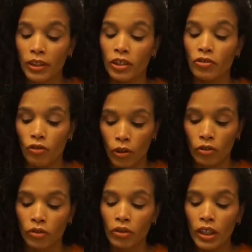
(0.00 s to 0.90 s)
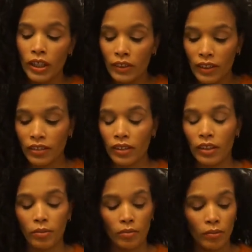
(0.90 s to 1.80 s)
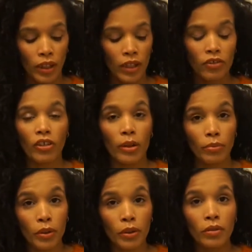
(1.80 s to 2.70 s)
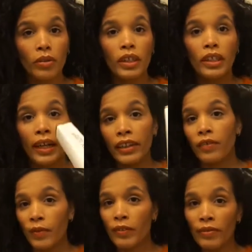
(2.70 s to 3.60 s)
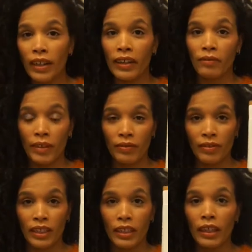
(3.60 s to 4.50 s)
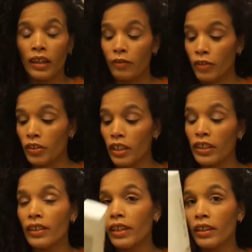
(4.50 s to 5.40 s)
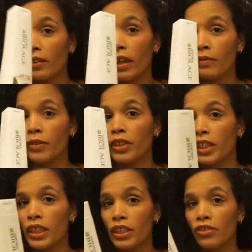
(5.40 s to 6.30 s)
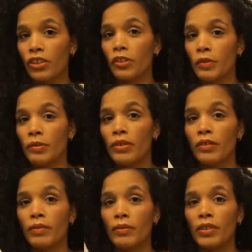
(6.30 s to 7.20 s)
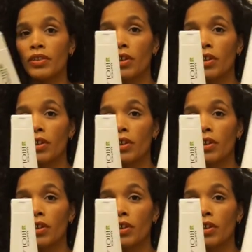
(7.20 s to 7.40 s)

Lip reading: Control System Shampoo, it's $15.50. For this, for the conditioner, it's $15.50.